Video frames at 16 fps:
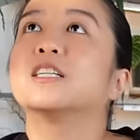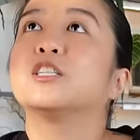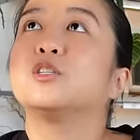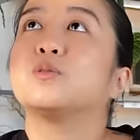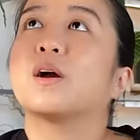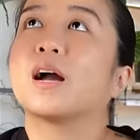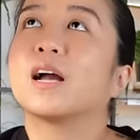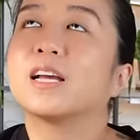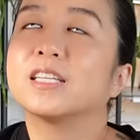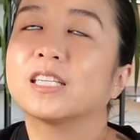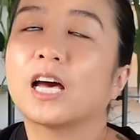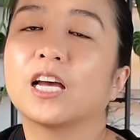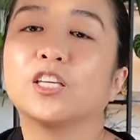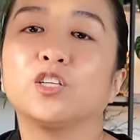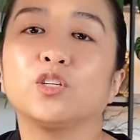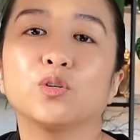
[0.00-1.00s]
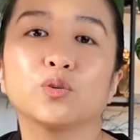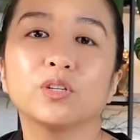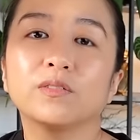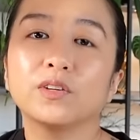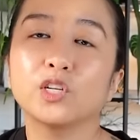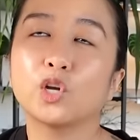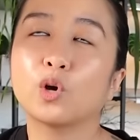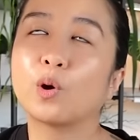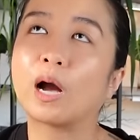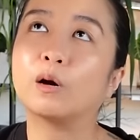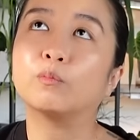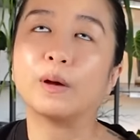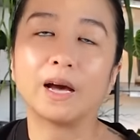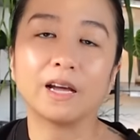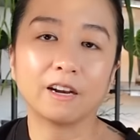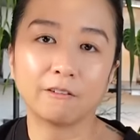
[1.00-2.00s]
You guys, you don't even know how
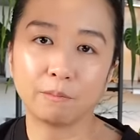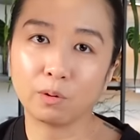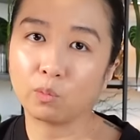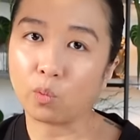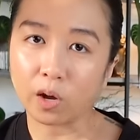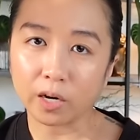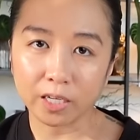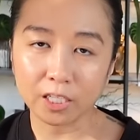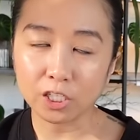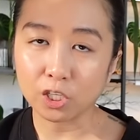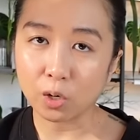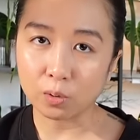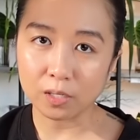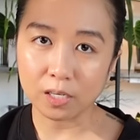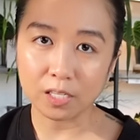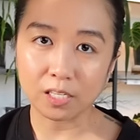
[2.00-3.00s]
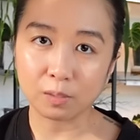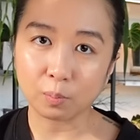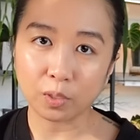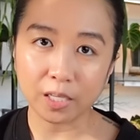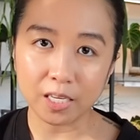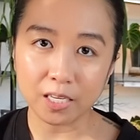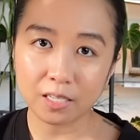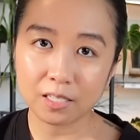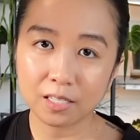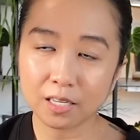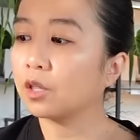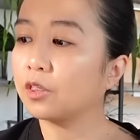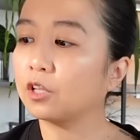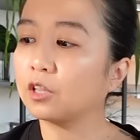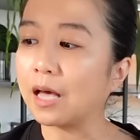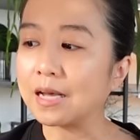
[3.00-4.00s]
bad I've been wanting to go to this place.
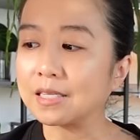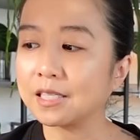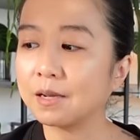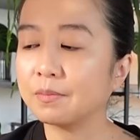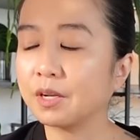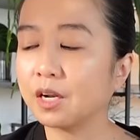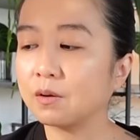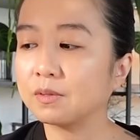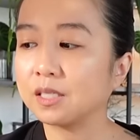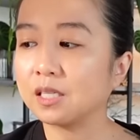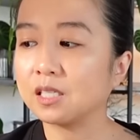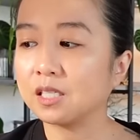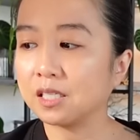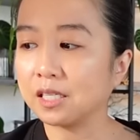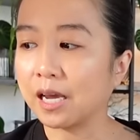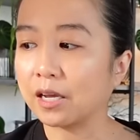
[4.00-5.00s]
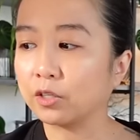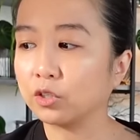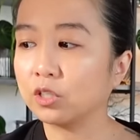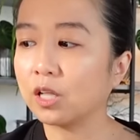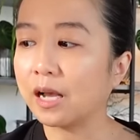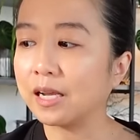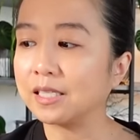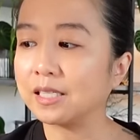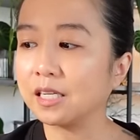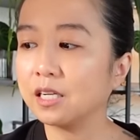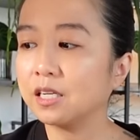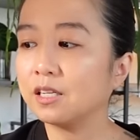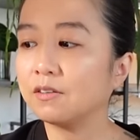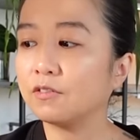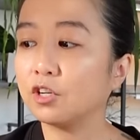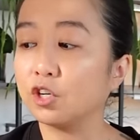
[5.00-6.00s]
The last time that I was in Seattle, I
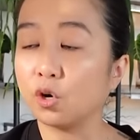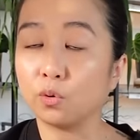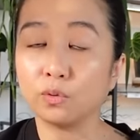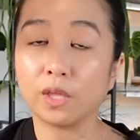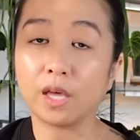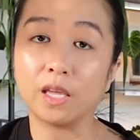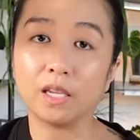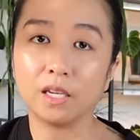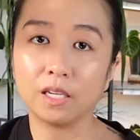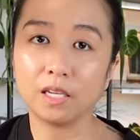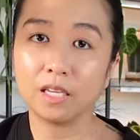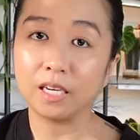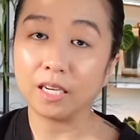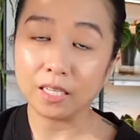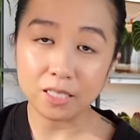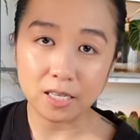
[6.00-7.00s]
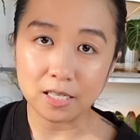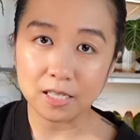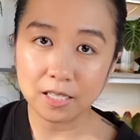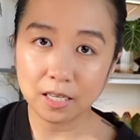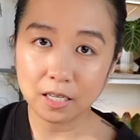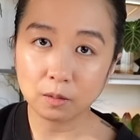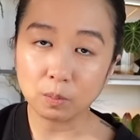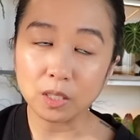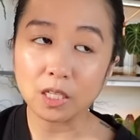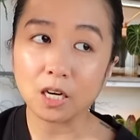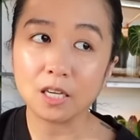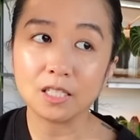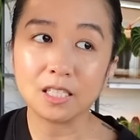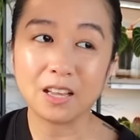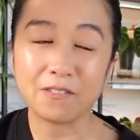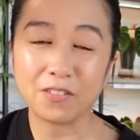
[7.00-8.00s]
didn't even know that it existed
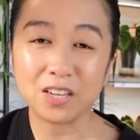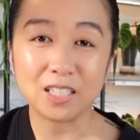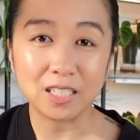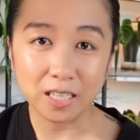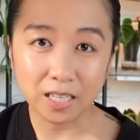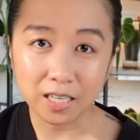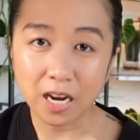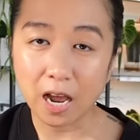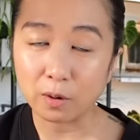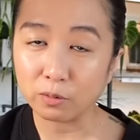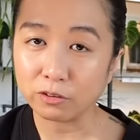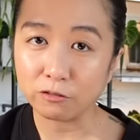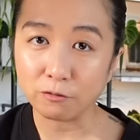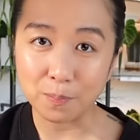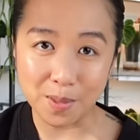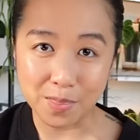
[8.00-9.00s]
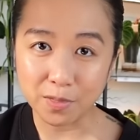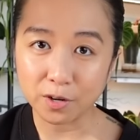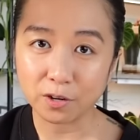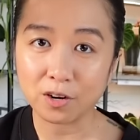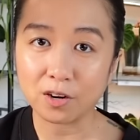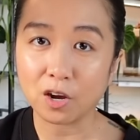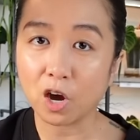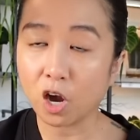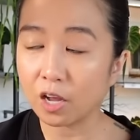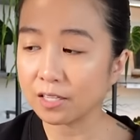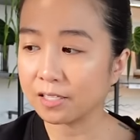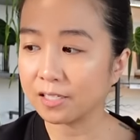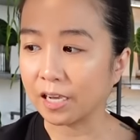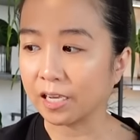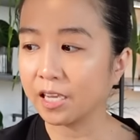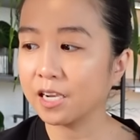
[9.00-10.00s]
because if it did, I would have been there in a hot
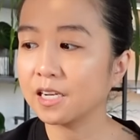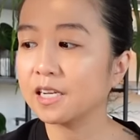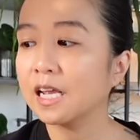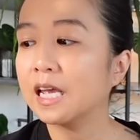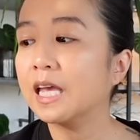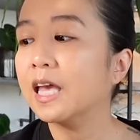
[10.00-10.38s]
second.